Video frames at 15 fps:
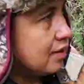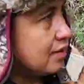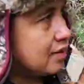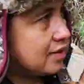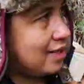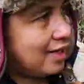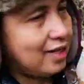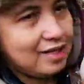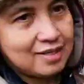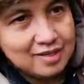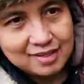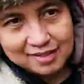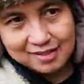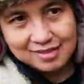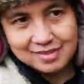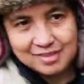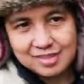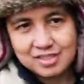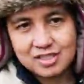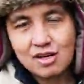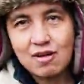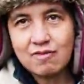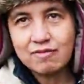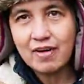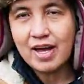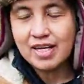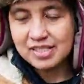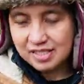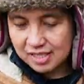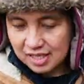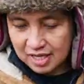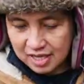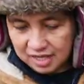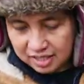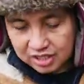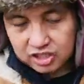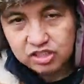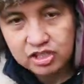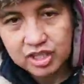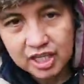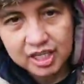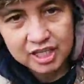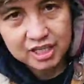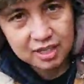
See? So fast. Did you hear the